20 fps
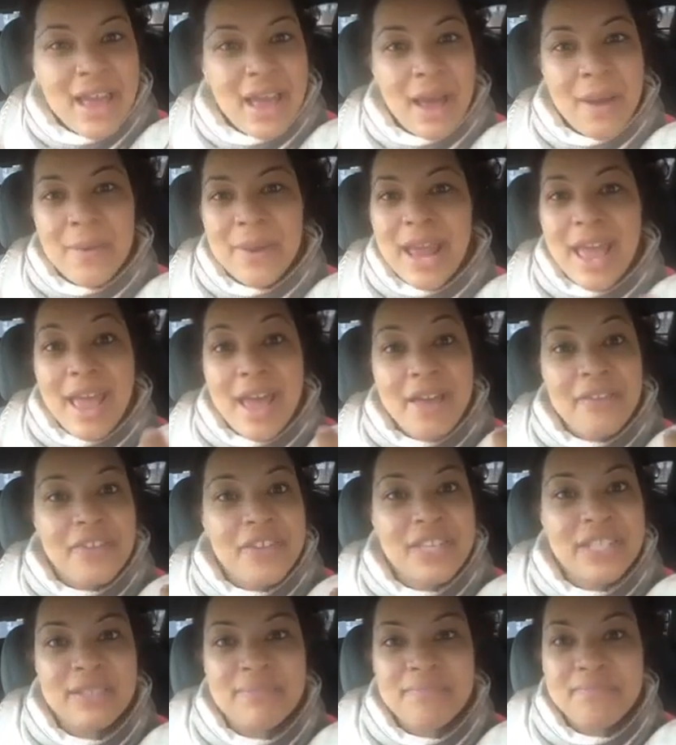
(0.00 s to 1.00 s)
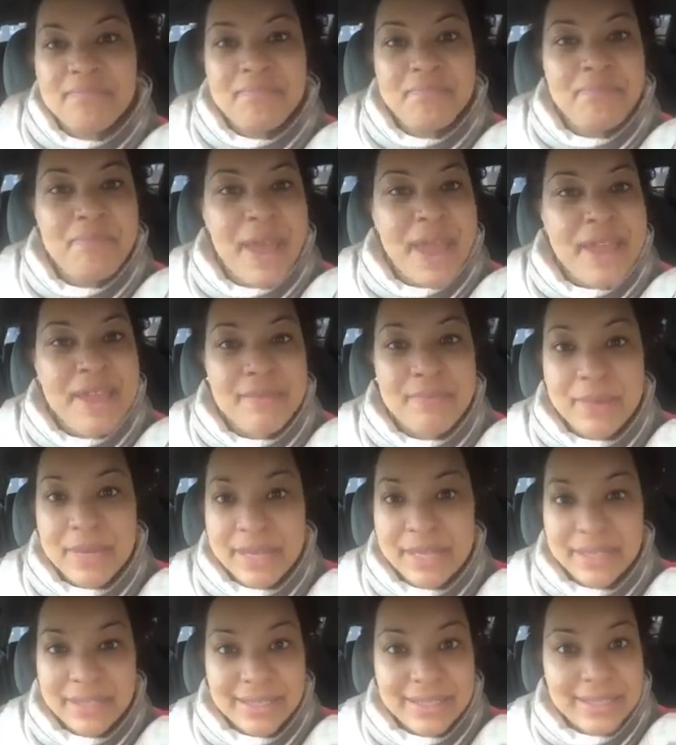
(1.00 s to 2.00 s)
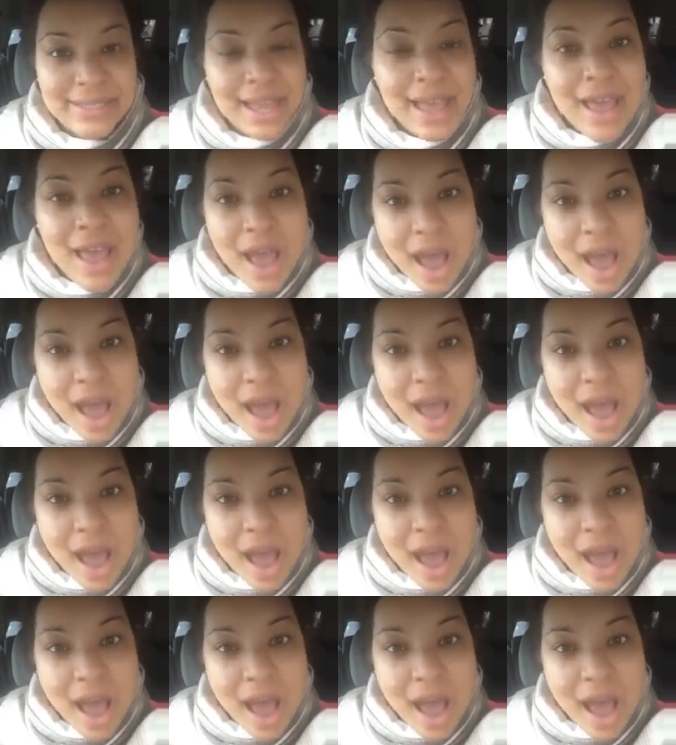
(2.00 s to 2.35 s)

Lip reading: I want to have his babies.